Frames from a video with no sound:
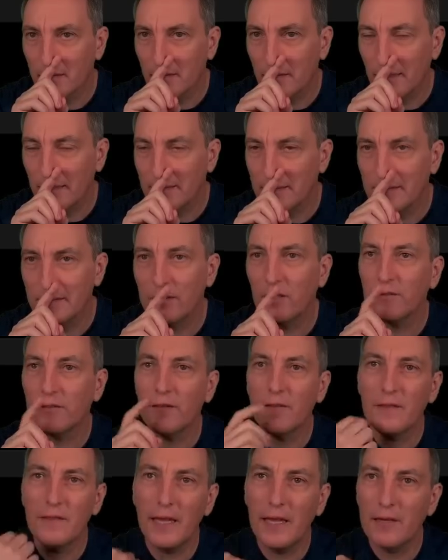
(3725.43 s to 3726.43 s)
This is not a
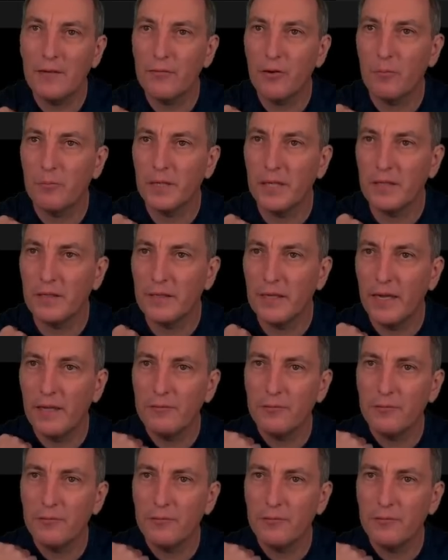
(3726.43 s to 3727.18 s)
thing for me. Yeah,